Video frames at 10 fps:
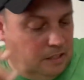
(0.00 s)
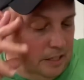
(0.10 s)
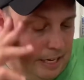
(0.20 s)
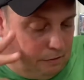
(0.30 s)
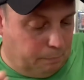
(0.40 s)

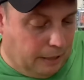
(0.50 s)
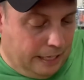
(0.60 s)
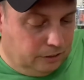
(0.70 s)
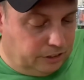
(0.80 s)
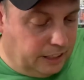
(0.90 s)
As my
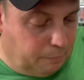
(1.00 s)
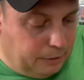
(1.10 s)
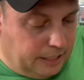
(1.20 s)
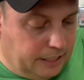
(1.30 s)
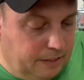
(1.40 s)
pile is getting
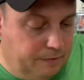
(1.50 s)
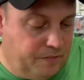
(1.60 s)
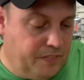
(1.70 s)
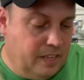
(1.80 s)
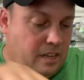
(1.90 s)
big.
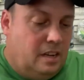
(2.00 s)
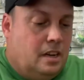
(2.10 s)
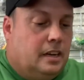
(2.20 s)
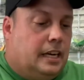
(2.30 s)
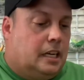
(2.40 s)

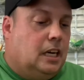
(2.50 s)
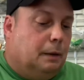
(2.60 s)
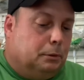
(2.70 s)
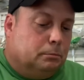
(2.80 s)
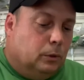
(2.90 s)
Got a
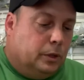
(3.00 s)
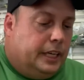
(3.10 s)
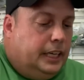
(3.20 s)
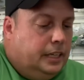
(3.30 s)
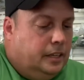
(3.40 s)
couple more
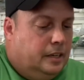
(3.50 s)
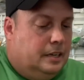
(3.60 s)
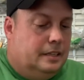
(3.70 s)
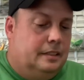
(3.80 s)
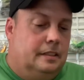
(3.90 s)
here.
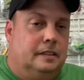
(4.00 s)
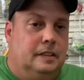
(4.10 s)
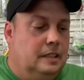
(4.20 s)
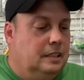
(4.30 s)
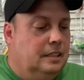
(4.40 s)

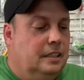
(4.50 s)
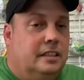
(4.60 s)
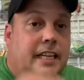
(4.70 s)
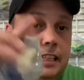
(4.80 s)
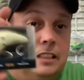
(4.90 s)

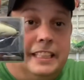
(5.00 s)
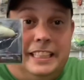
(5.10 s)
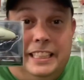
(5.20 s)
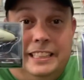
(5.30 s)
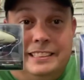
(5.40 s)
Take a look at
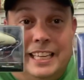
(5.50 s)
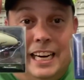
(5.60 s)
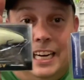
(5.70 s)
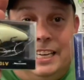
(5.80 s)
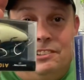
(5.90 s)
these
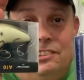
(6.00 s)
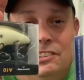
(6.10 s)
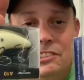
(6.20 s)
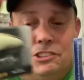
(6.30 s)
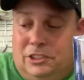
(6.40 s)
guys.
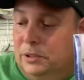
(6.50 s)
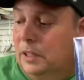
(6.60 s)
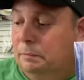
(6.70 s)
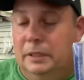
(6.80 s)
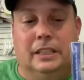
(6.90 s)
There's two of
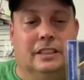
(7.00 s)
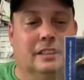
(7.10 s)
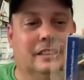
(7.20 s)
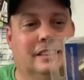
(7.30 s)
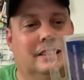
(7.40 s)
them here.
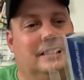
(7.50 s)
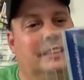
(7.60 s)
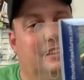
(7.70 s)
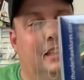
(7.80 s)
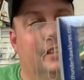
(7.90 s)

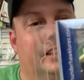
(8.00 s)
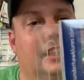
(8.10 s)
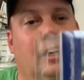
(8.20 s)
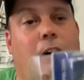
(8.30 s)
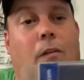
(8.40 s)
There you
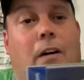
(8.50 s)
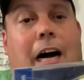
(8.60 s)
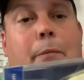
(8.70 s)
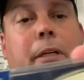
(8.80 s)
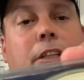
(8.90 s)
go.
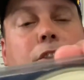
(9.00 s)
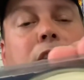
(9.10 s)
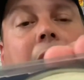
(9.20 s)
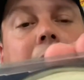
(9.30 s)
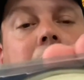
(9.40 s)
I've been
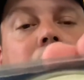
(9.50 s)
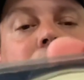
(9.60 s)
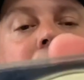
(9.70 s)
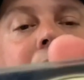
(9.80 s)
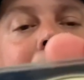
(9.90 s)
excited to
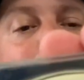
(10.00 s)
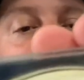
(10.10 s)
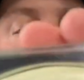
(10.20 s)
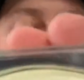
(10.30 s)
see that one.